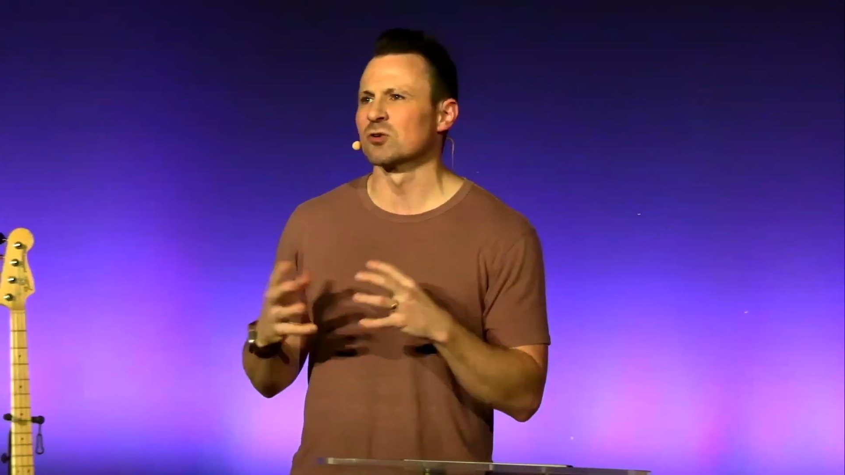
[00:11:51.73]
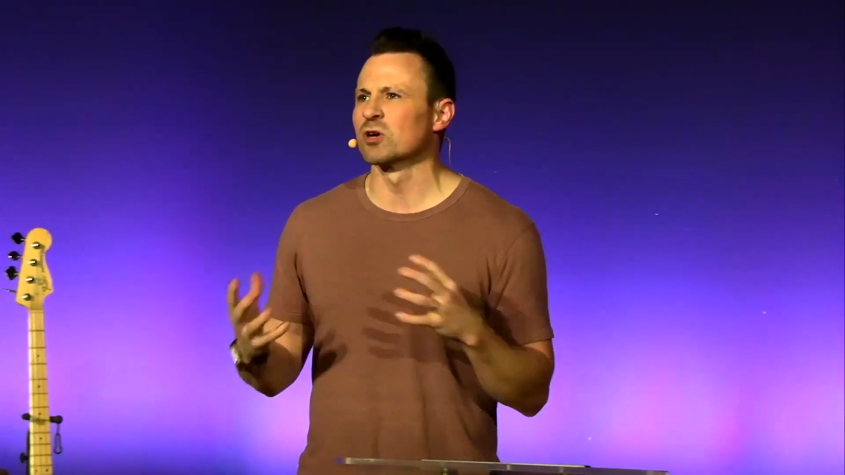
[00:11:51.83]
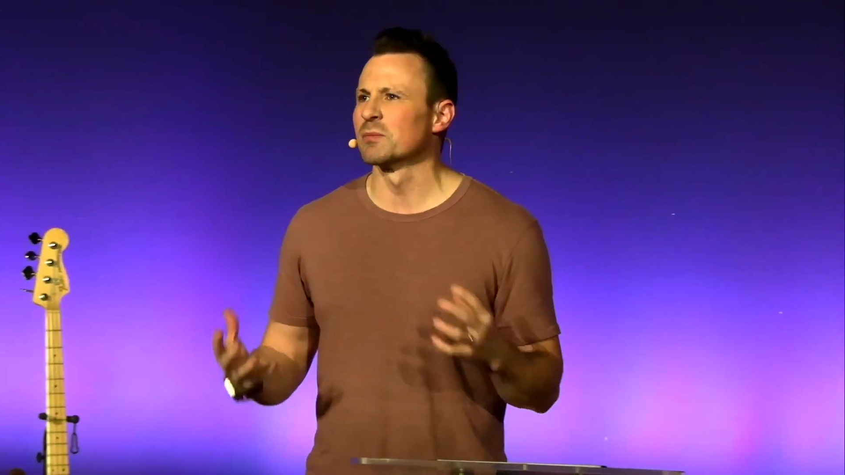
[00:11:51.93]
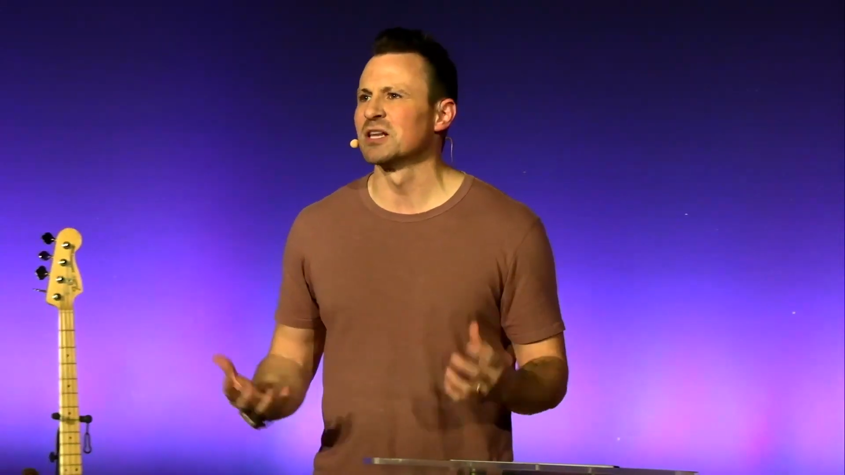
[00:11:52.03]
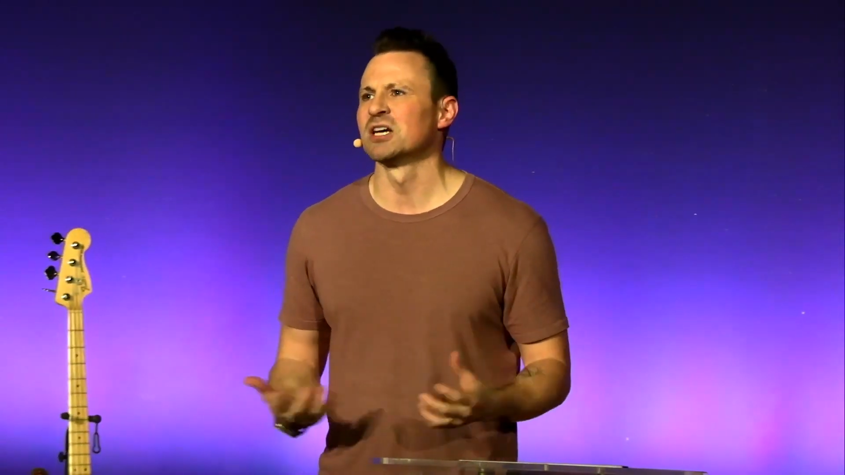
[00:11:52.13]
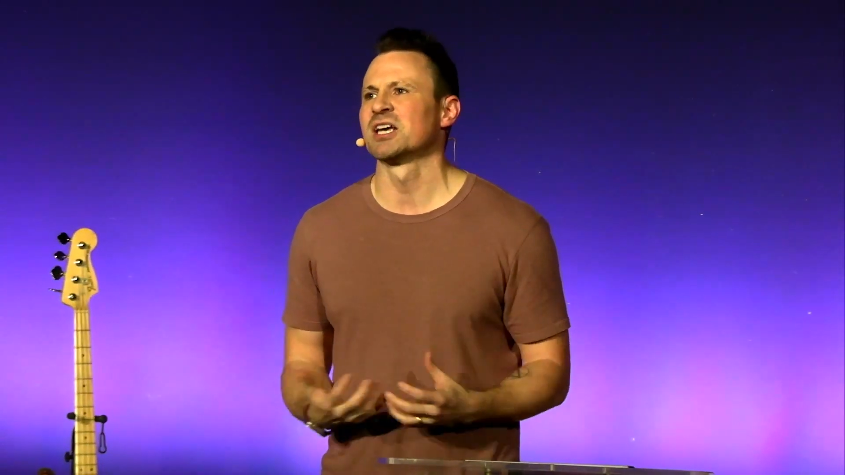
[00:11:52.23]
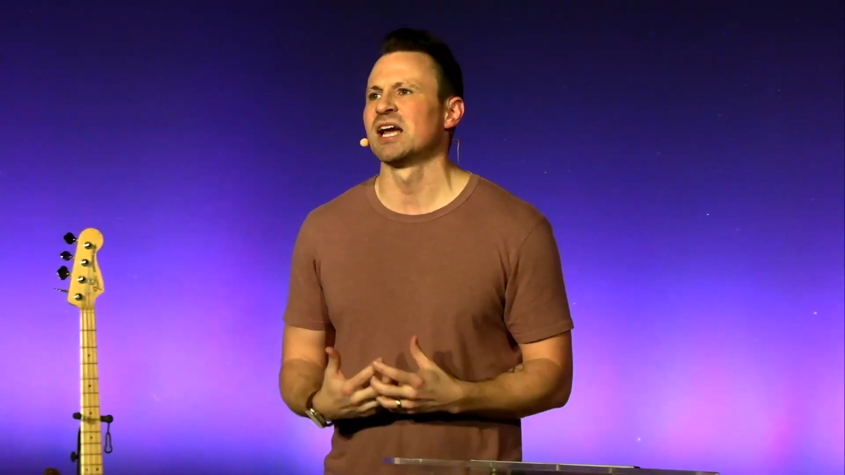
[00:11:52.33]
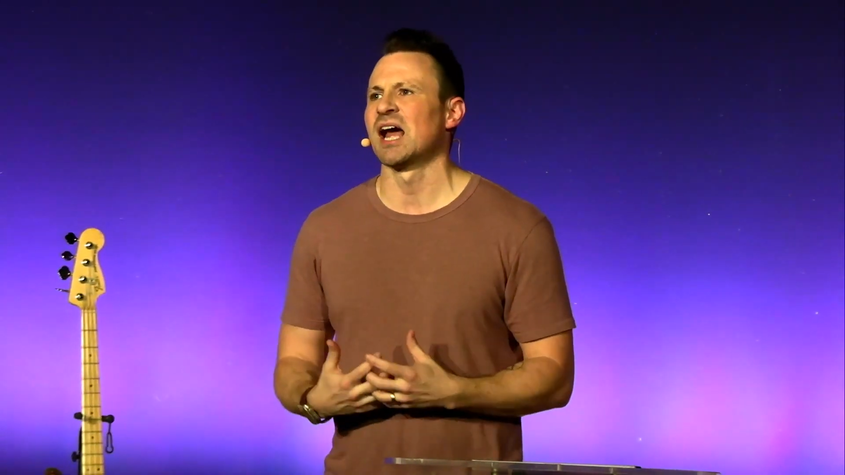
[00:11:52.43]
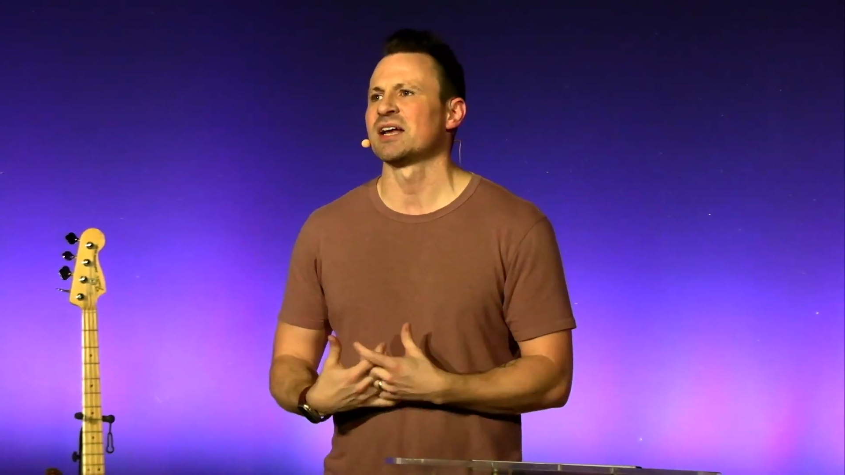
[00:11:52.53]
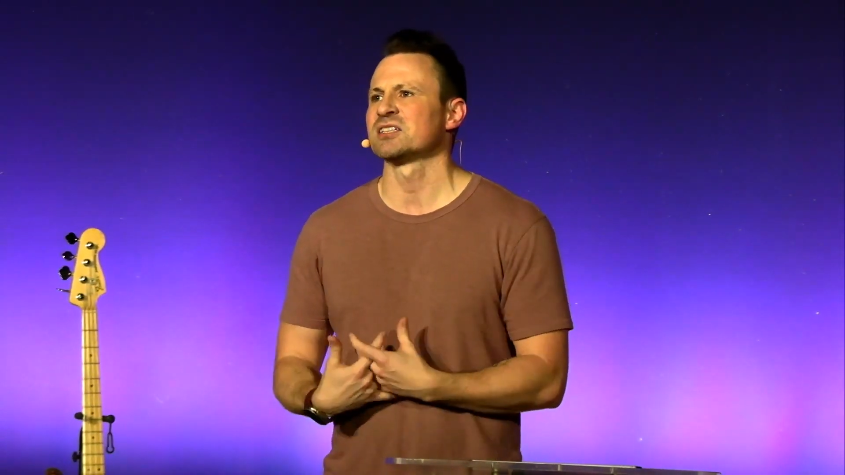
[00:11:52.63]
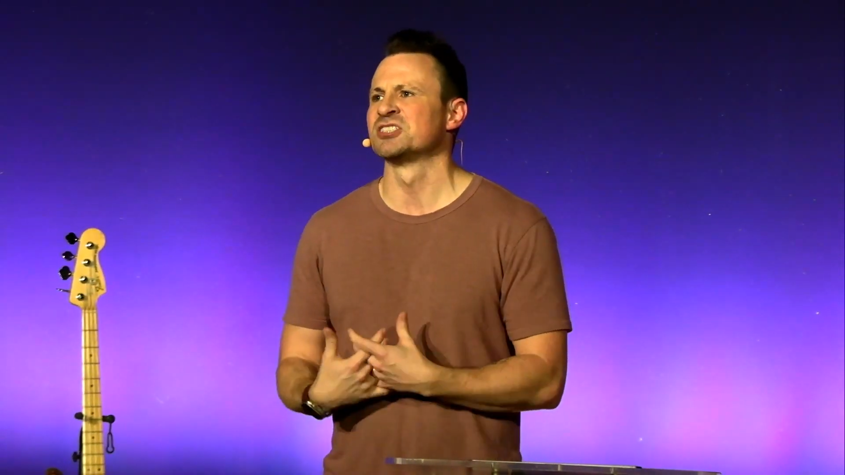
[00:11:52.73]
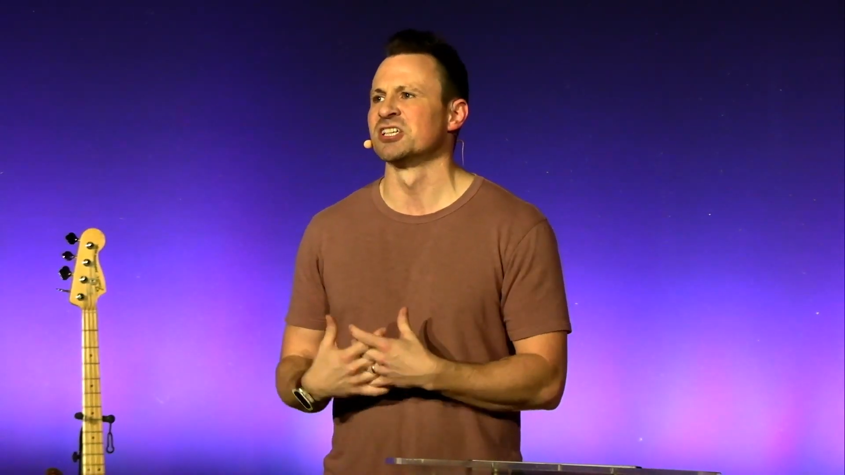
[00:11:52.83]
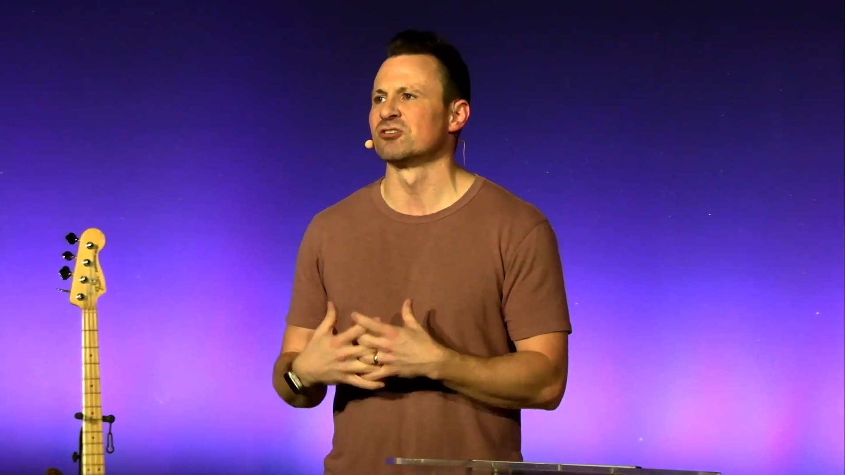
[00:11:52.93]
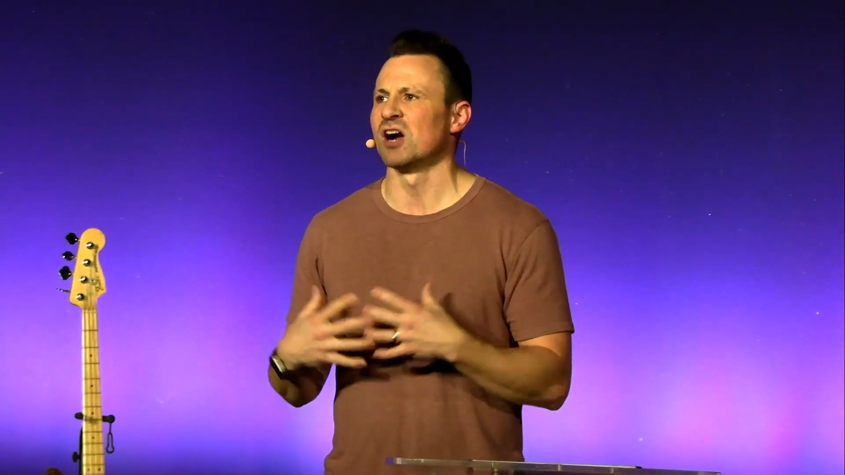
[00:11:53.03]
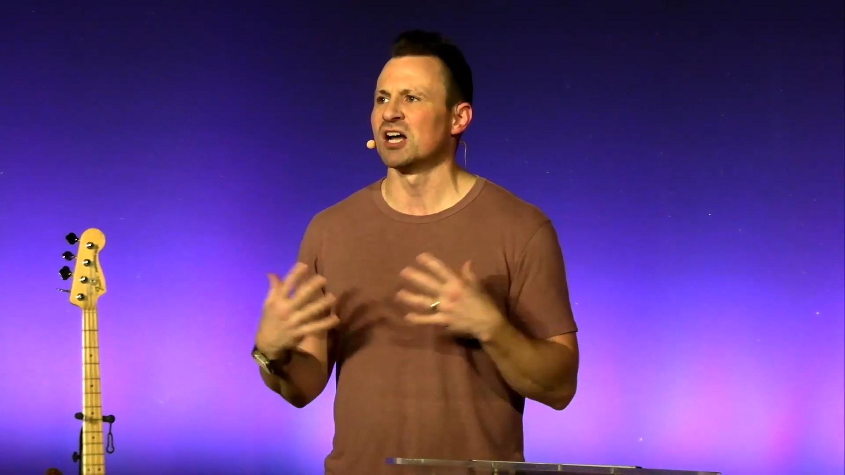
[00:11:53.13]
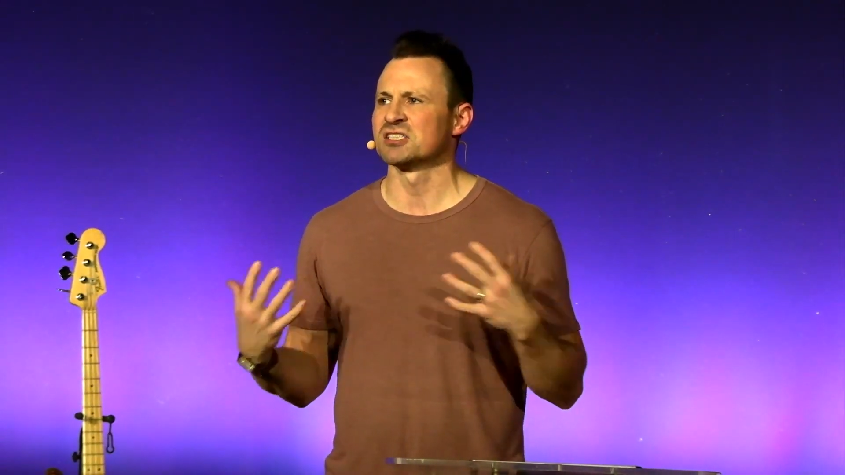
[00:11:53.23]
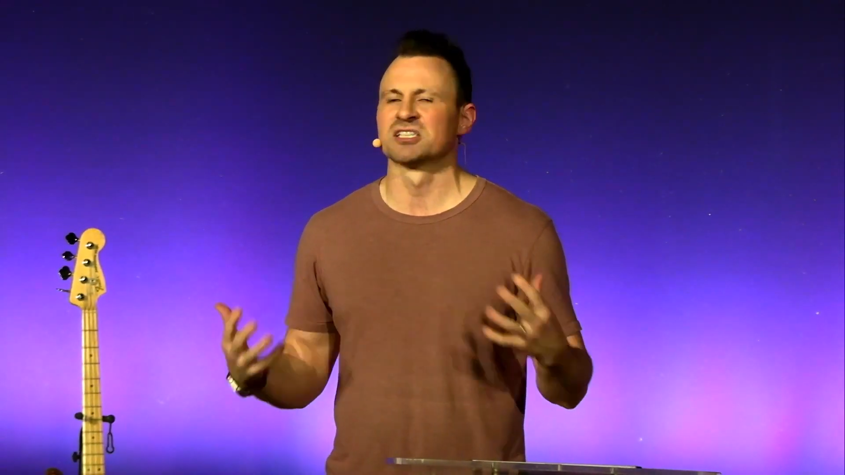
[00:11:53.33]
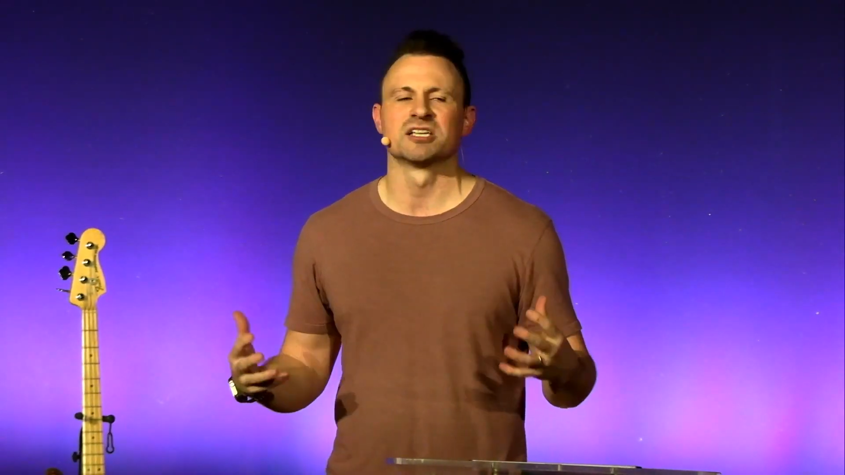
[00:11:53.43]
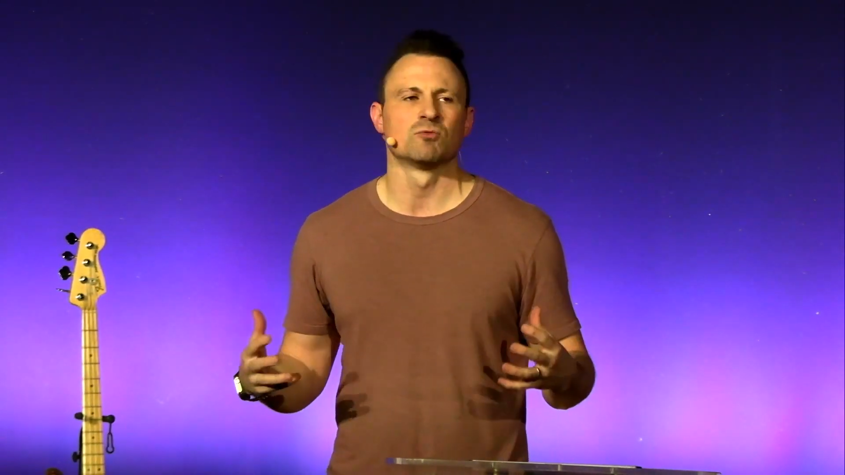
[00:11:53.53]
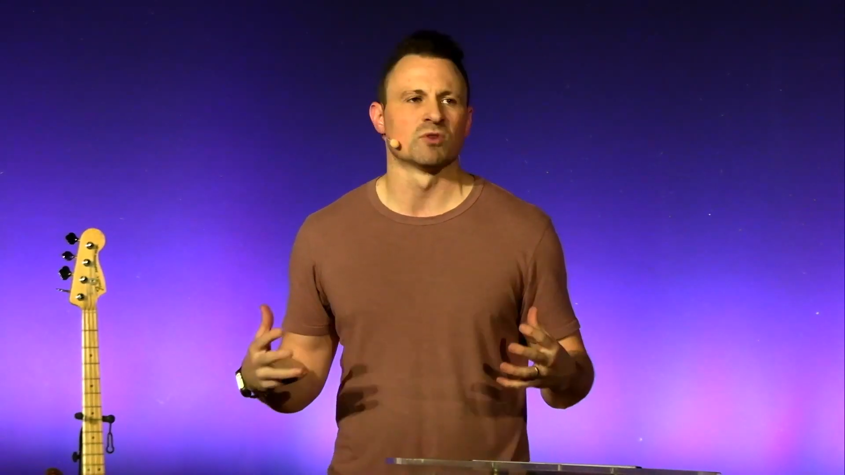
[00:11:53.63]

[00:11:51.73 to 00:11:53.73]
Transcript: we're going to be looking at generosity